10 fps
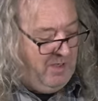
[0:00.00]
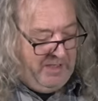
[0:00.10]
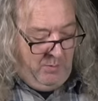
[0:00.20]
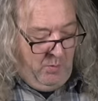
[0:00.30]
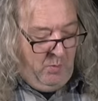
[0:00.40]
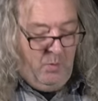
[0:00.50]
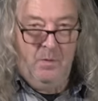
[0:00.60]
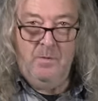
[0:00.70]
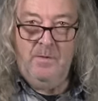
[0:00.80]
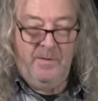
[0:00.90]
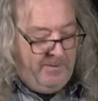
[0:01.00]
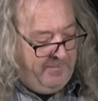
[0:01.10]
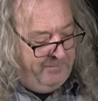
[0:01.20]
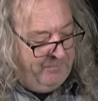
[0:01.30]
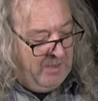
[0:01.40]
like, whoa.
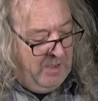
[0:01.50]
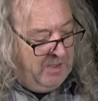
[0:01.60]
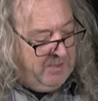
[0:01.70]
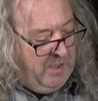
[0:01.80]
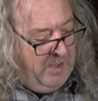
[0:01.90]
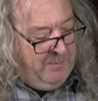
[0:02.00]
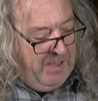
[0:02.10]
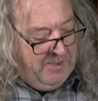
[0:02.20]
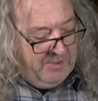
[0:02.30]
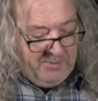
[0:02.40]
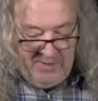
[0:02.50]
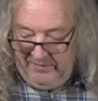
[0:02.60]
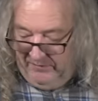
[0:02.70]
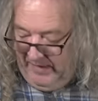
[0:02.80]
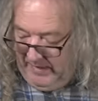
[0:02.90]
I started playing some
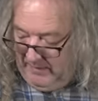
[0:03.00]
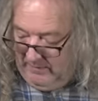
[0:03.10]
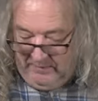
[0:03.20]
stuff here.